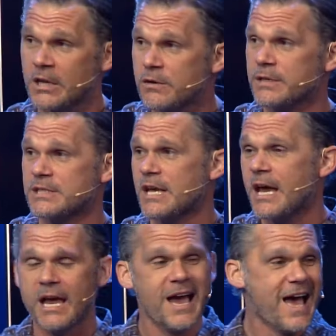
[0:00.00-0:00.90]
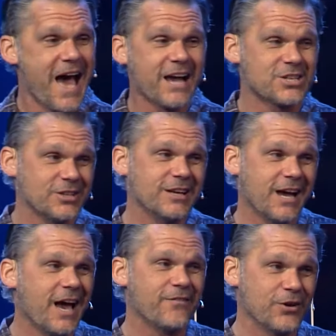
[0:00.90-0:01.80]
in you to say, actually,
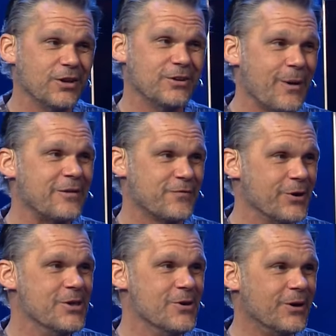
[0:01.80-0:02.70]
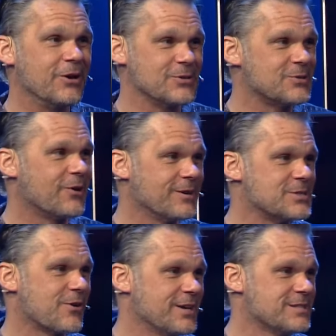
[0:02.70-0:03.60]
I have good in mind for you, and you're starting to
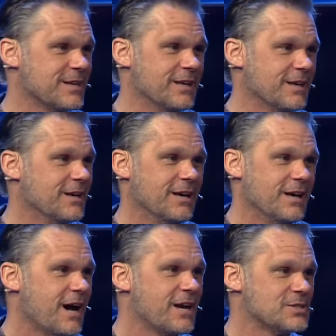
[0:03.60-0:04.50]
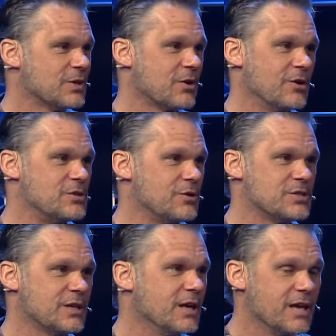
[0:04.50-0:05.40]
trust it. I just encourage you to
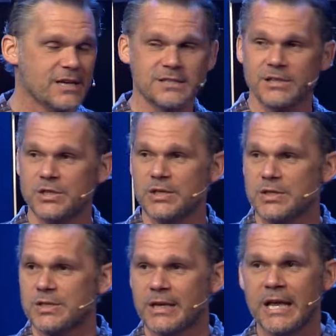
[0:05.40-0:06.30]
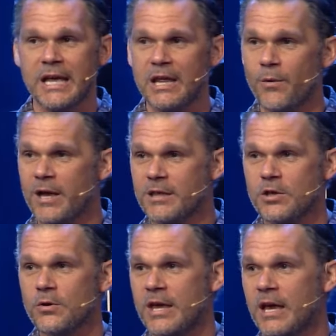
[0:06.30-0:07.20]
say yes to Jesus in any way that
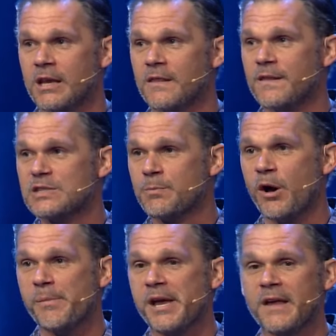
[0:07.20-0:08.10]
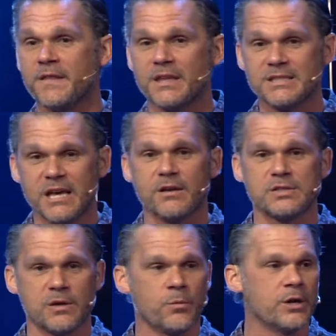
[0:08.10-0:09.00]
you can in this moment, and then tell
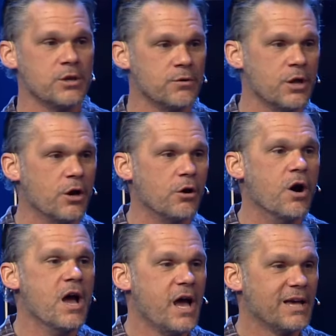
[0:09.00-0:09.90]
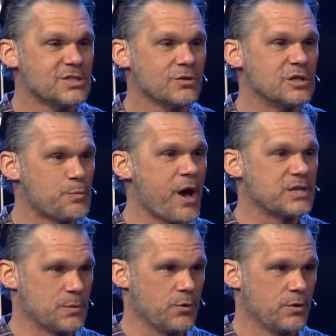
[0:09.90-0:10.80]
someone you know as soon as
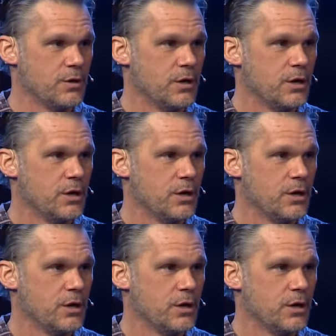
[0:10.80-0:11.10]
possible.